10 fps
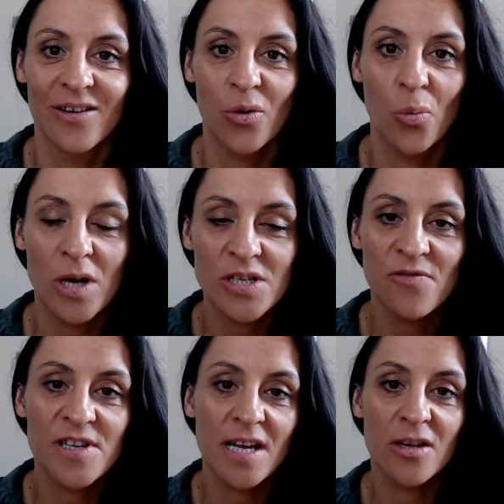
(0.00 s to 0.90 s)
Once you've
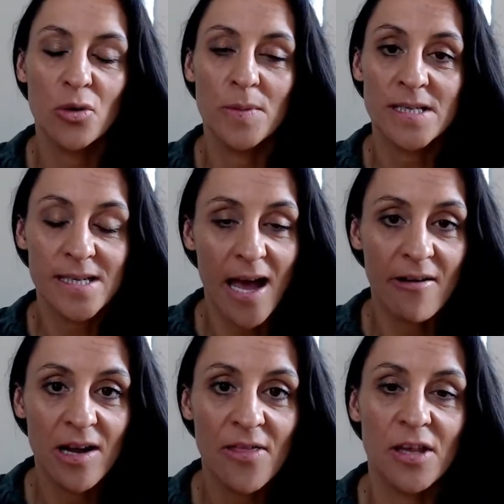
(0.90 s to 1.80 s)
done your
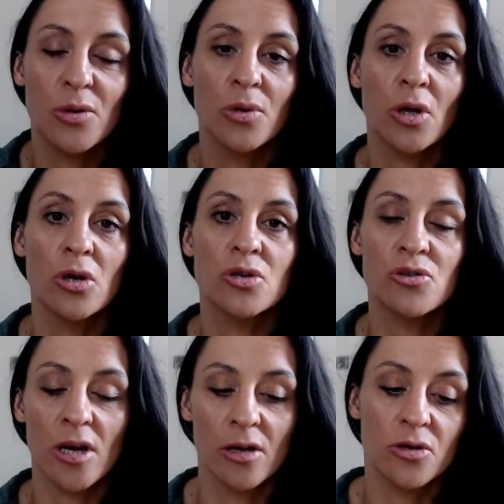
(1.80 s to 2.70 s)
mascara, then you want to go
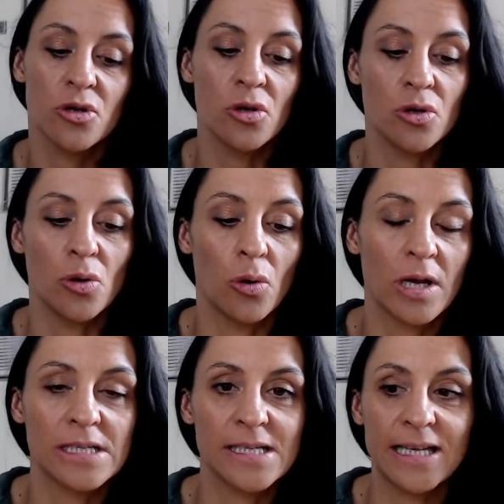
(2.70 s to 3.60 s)
straight onto your
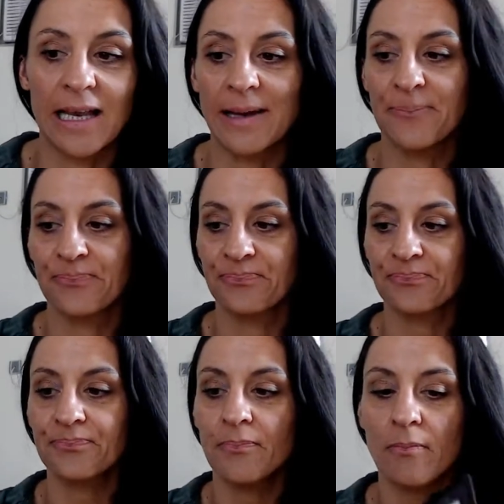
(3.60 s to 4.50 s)
concealer.
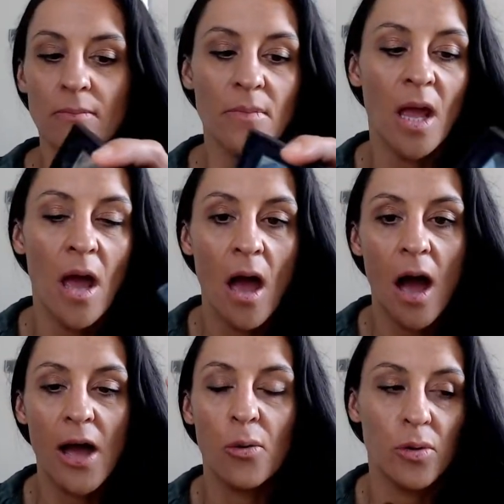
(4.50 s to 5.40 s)
I
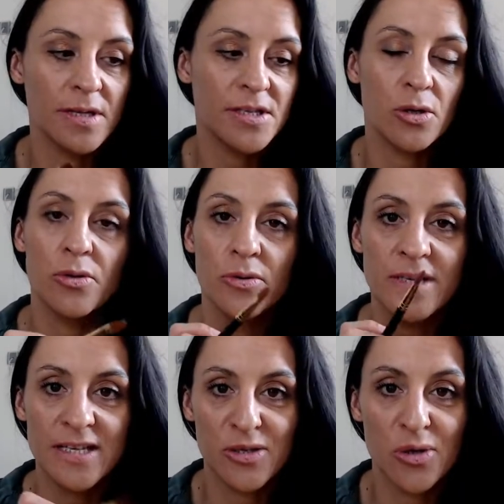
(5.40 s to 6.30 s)
always use,
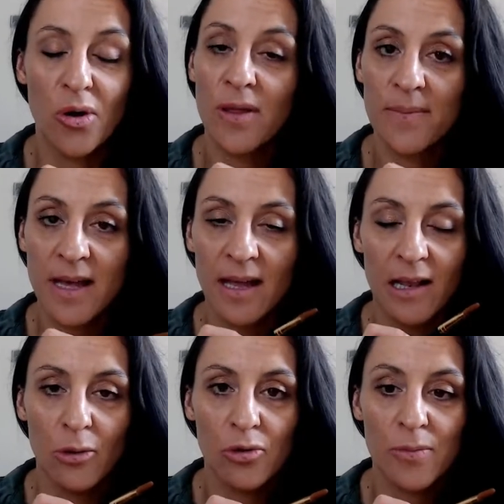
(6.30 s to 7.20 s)
as you know, the
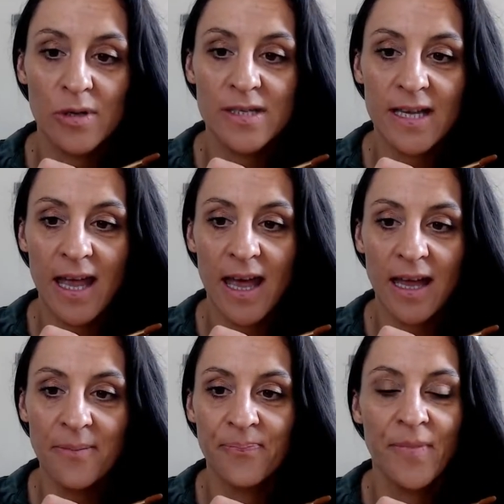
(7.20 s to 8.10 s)
Mercier,
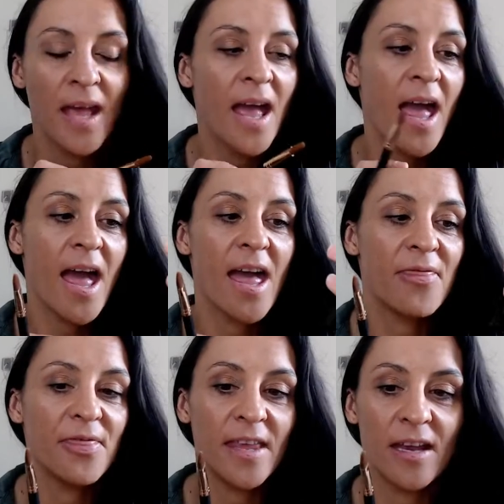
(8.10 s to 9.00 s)

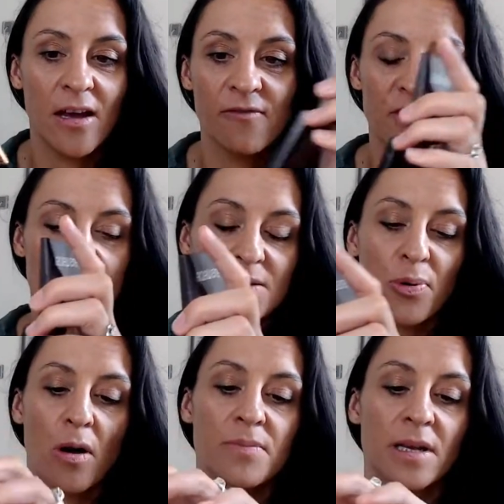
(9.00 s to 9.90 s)
and then I've just
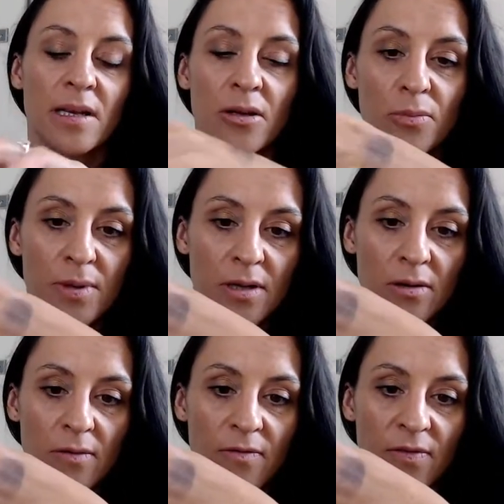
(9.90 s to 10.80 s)
popped a little bit
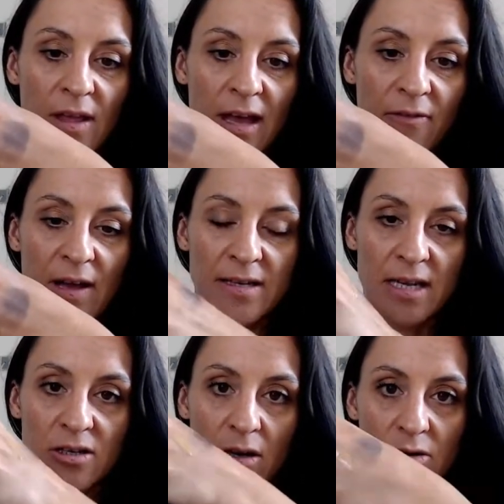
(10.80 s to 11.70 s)
of
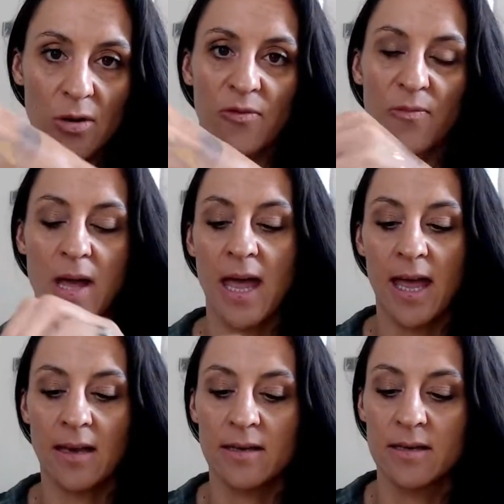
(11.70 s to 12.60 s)
foundation on top of my
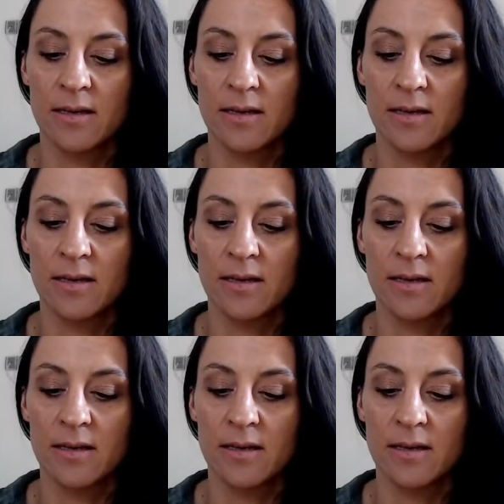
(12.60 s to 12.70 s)
hand.